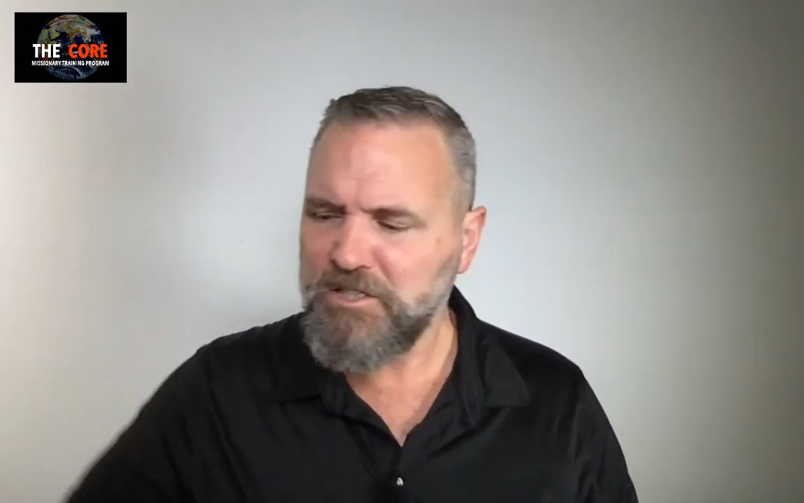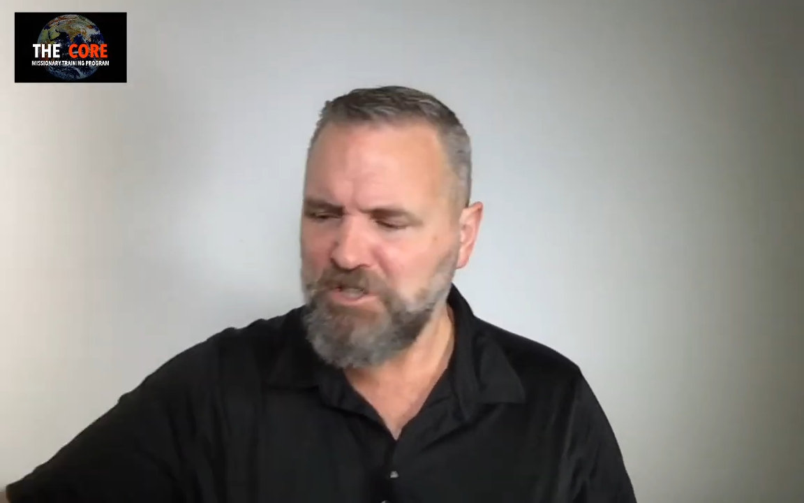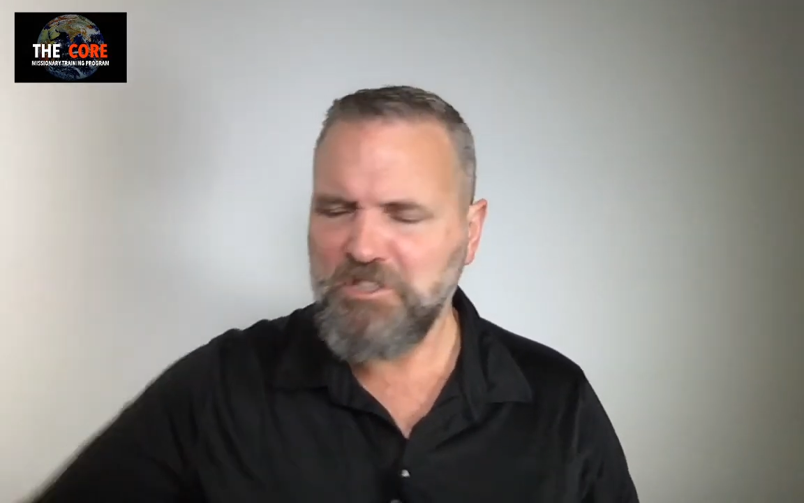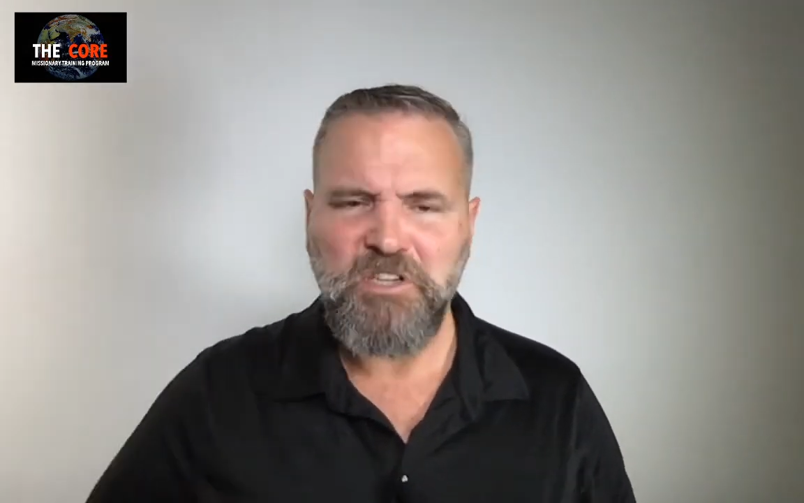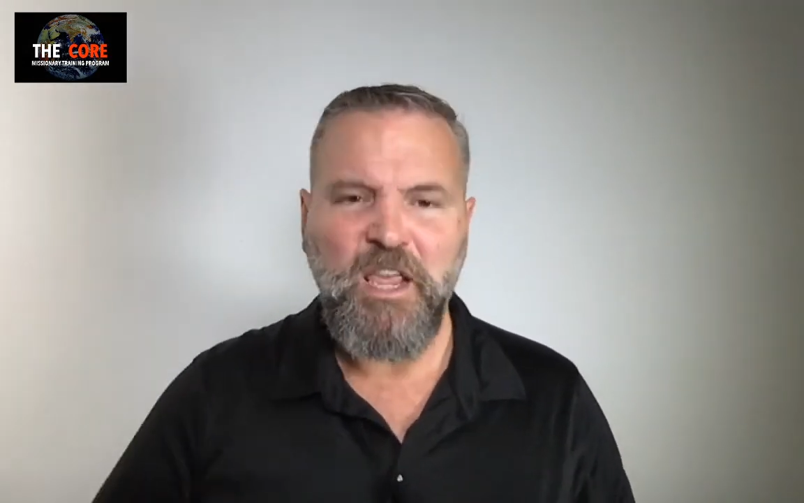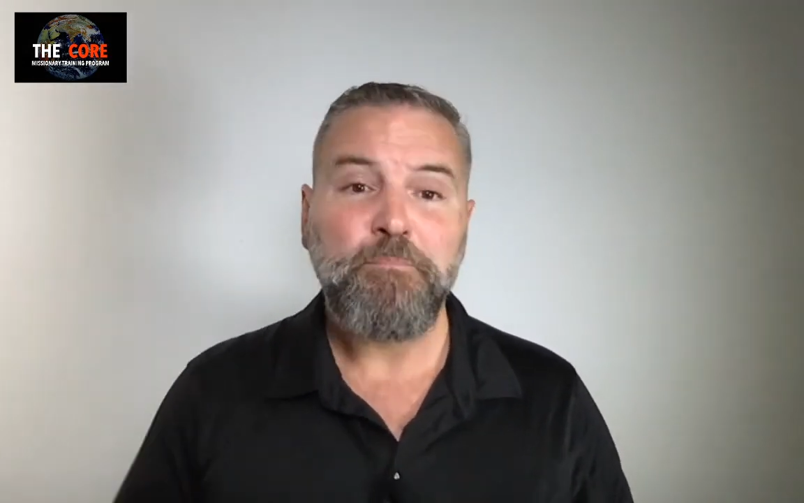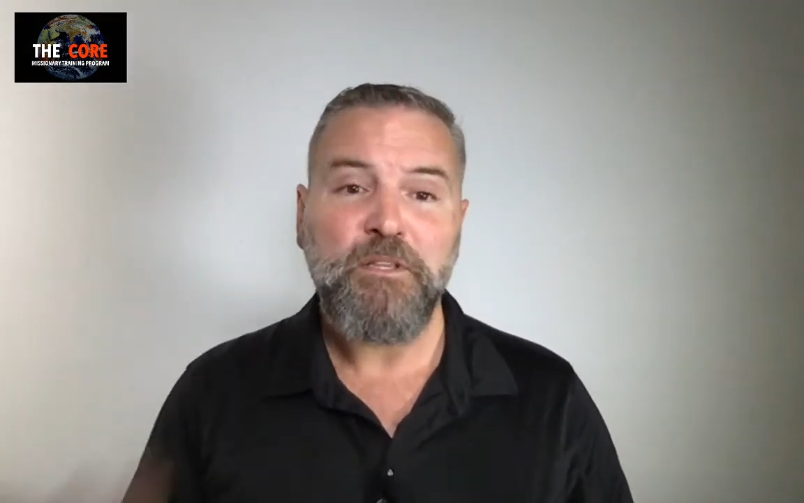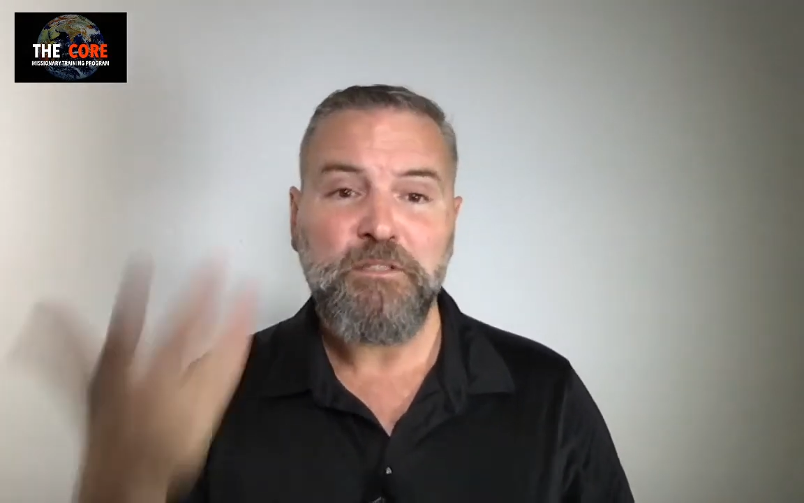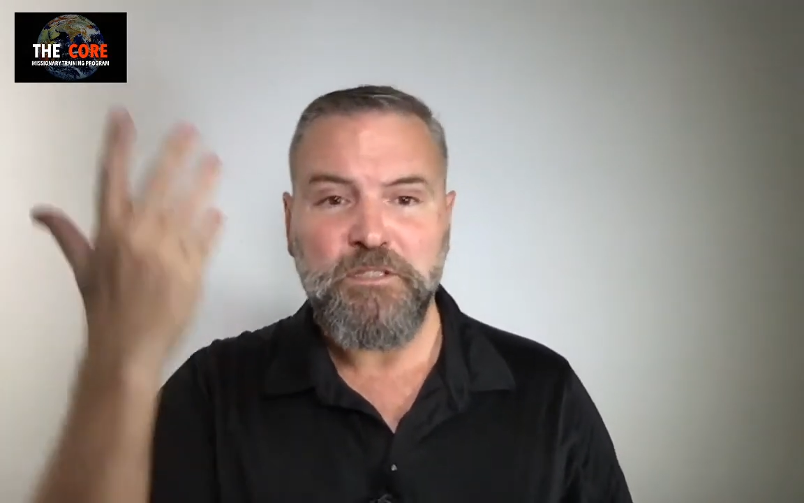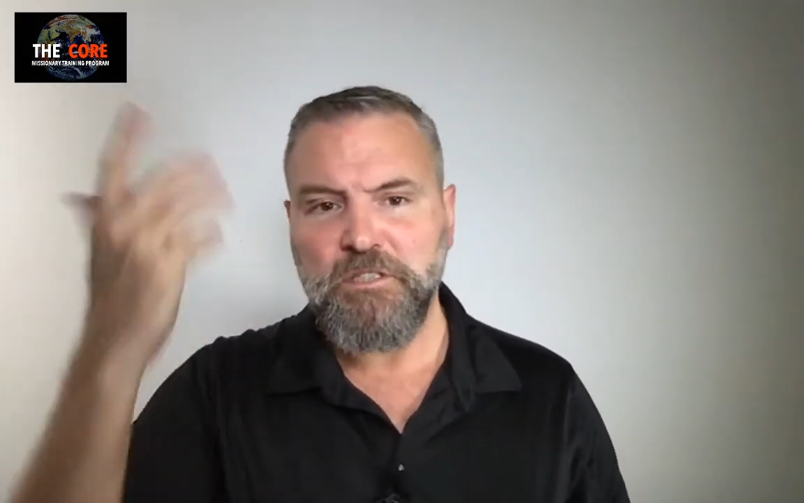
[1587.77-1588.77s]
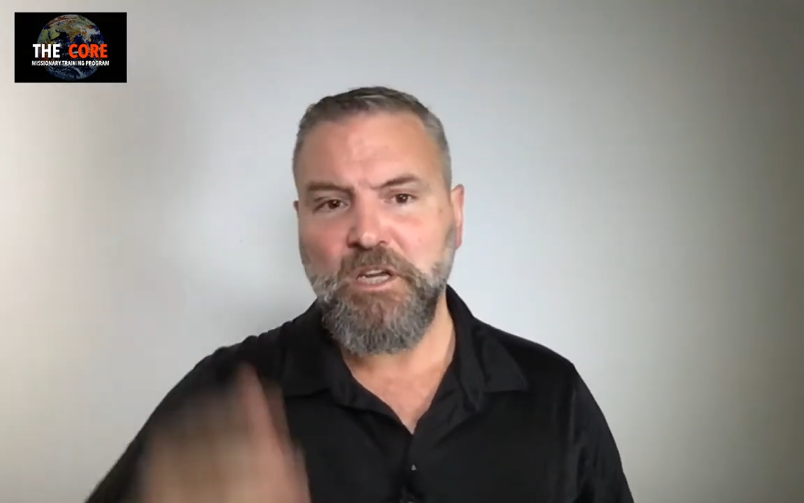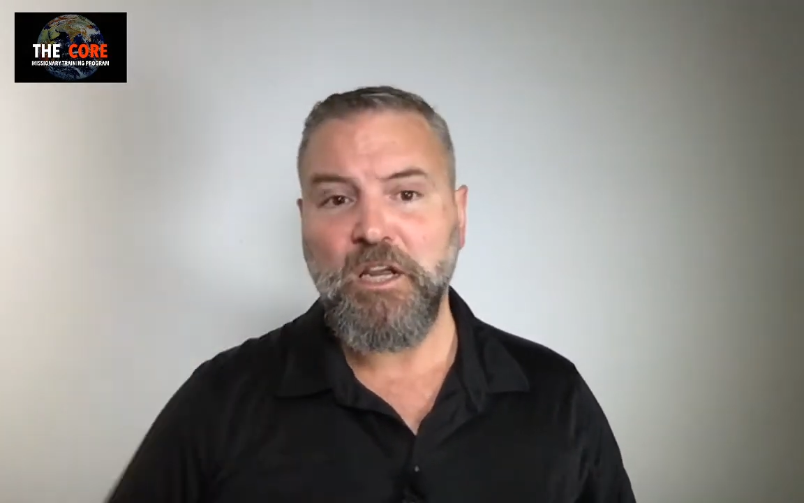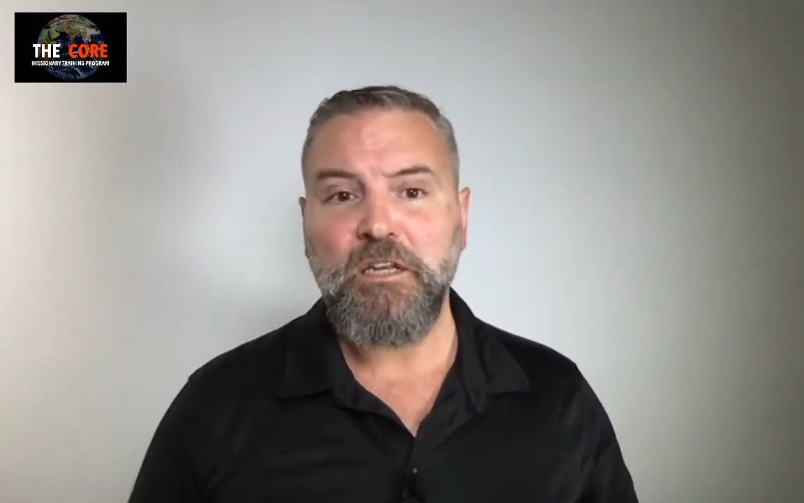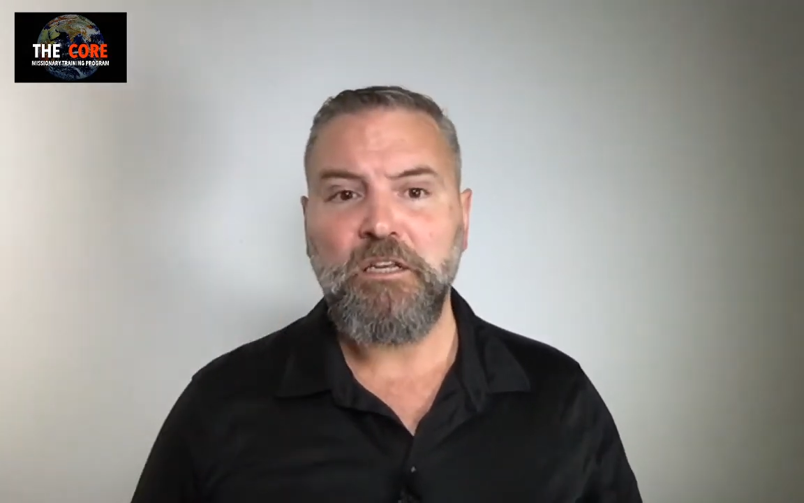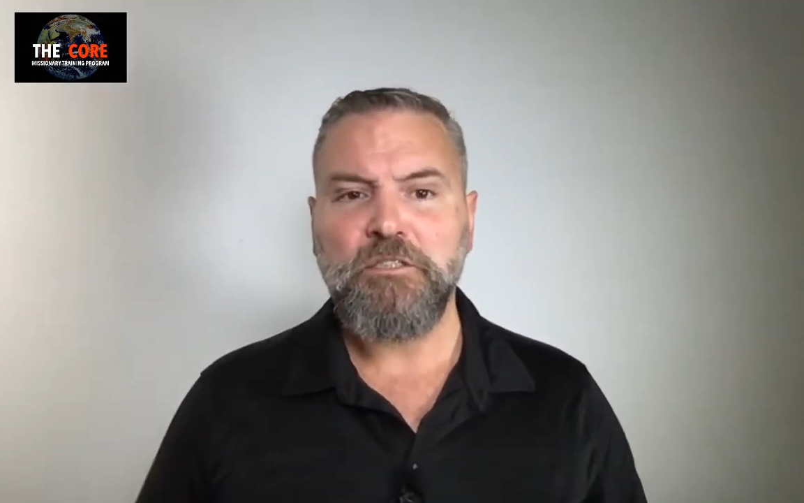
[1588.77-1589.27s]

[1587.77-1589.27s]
She stamped it and she stuck it in.